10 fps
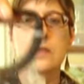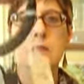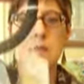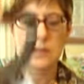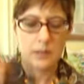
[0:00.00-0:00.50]

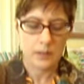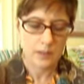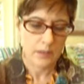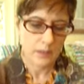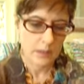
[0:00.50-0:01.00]

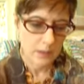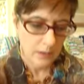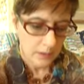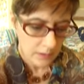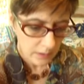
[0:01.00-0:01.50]

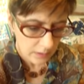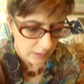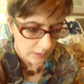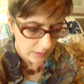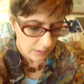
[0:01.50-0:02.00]

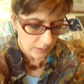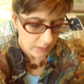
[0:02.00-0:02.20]
Nobody speaks.